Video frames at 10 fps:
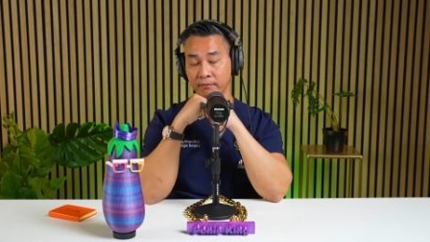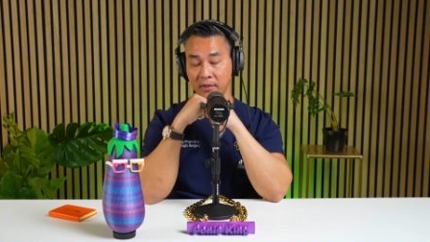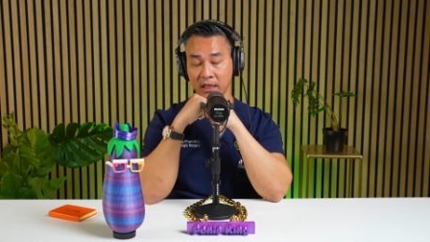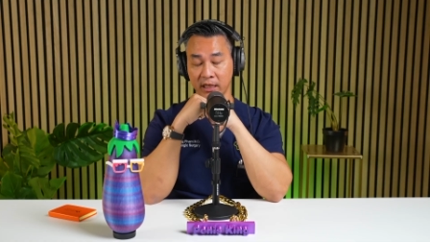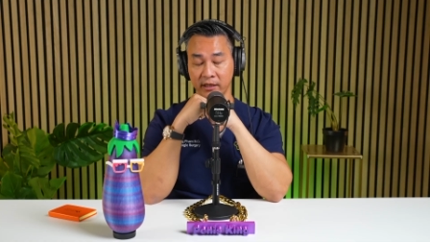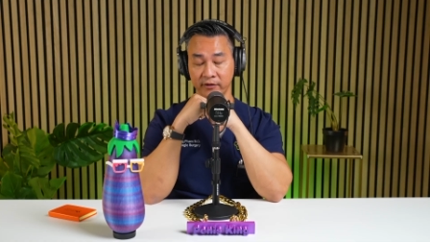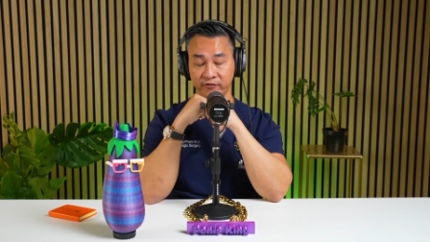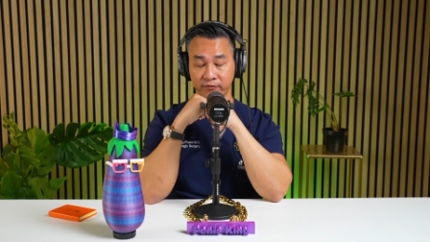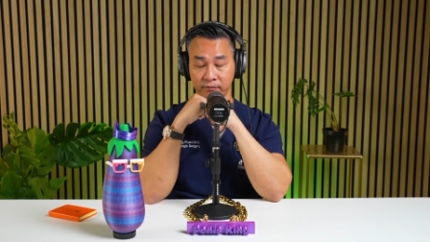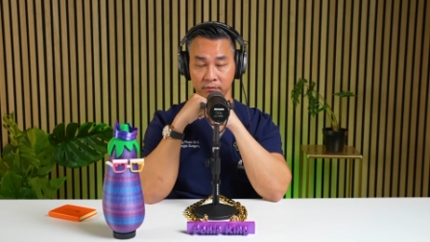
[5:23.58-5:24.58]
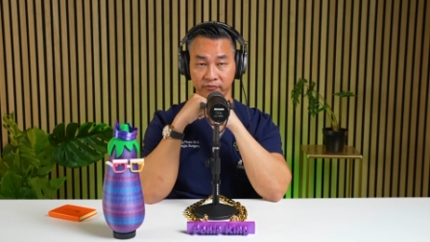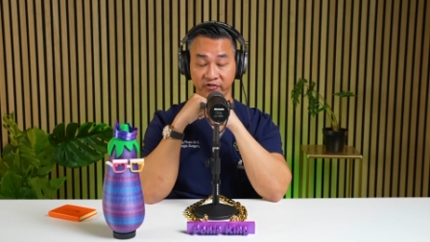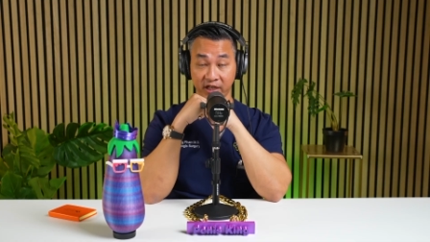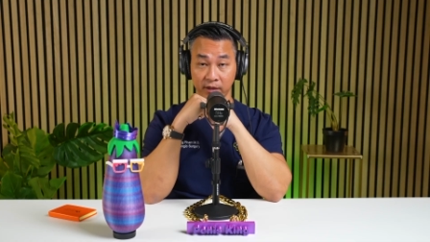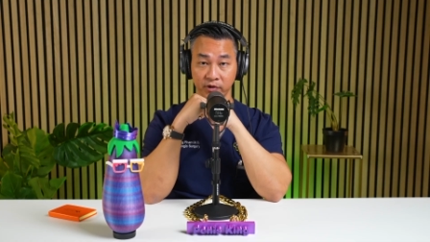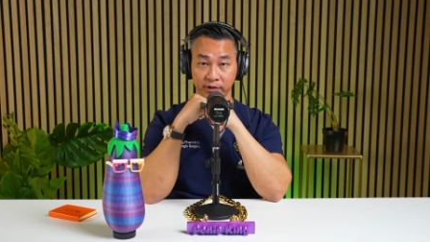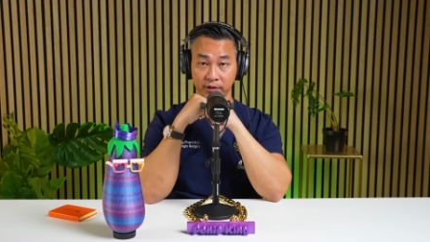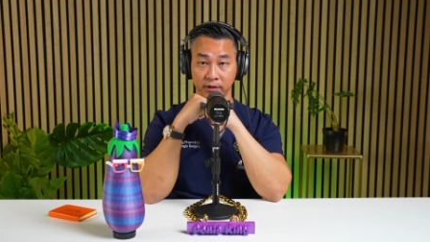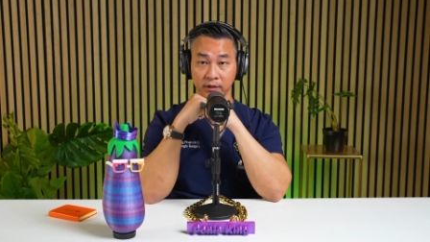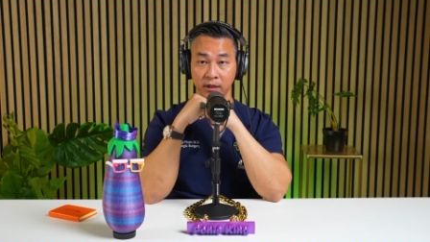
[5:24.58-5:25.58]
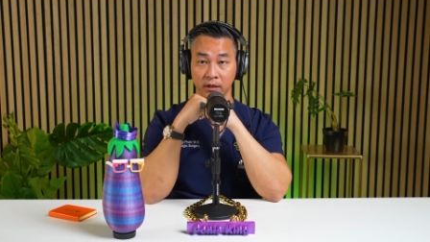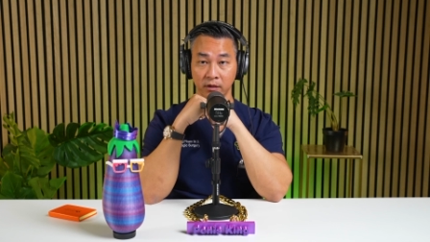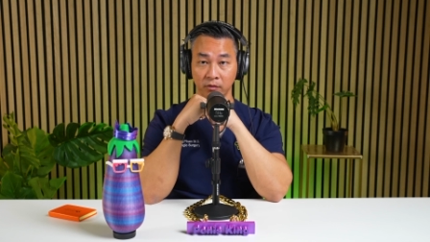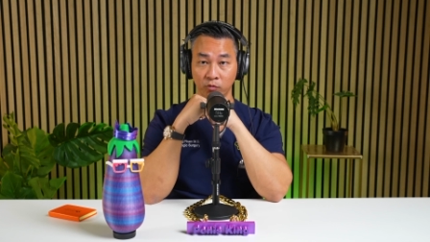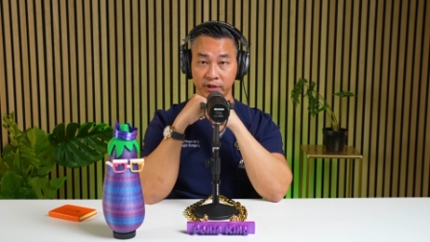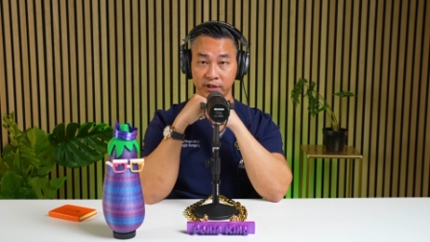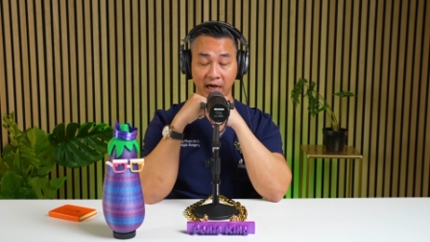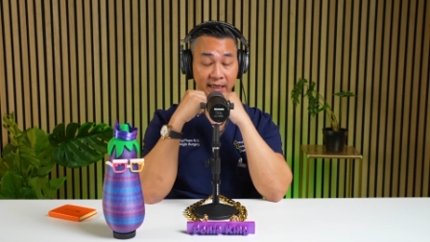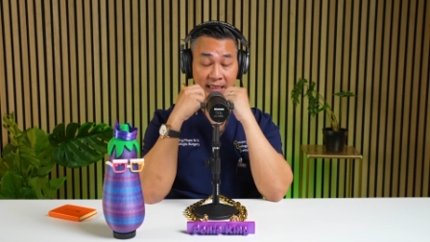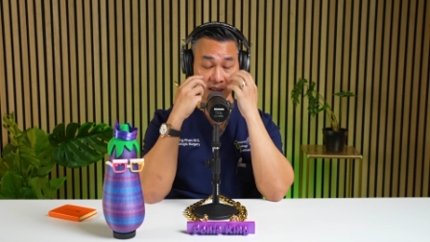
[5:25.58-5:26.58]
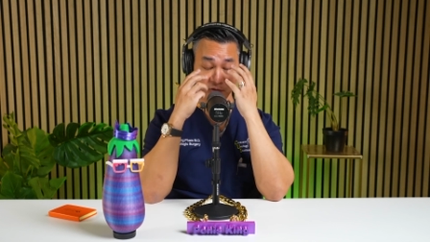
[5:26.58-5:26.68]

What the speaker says: my family, which I can't